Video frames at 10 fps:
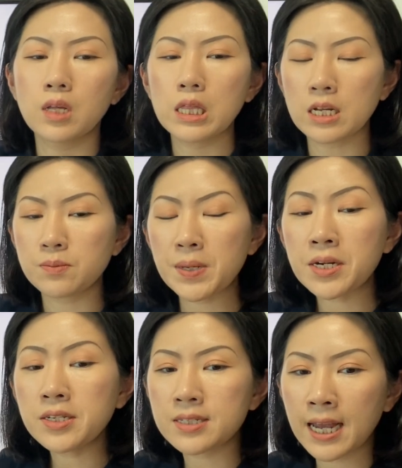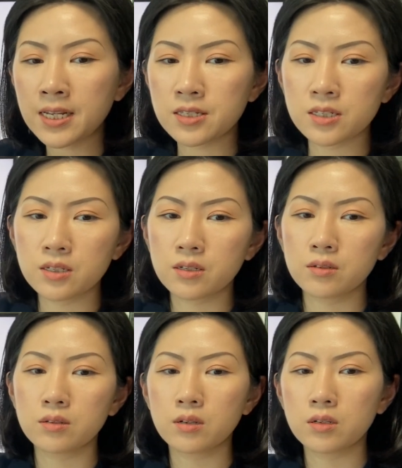The speaker states
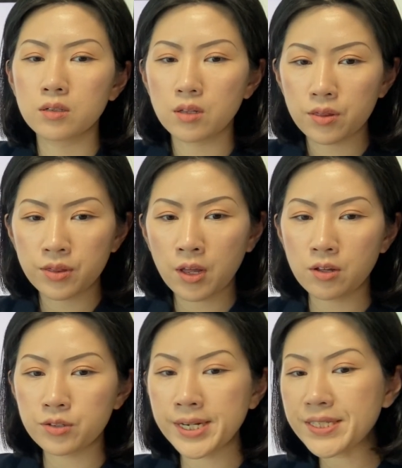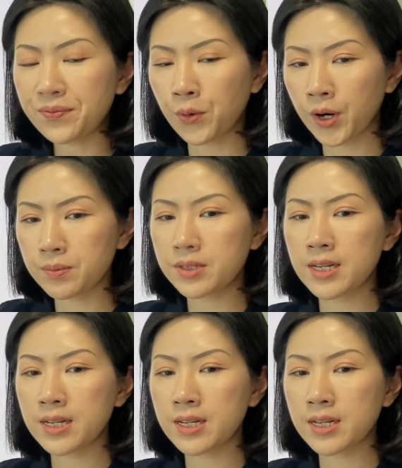the transformed